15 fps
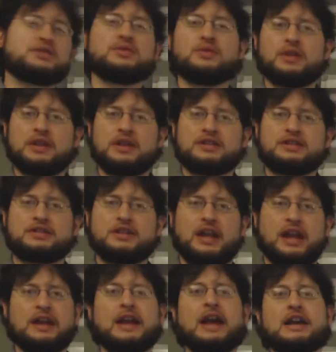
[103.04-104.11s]
do this,
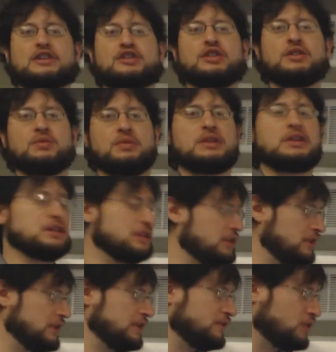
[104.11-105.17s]
and actually we can
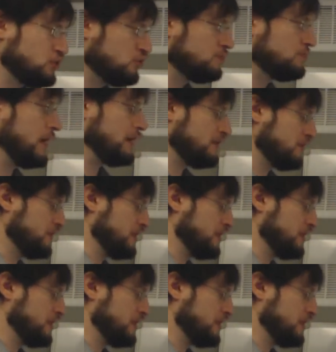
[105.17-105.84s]
even do better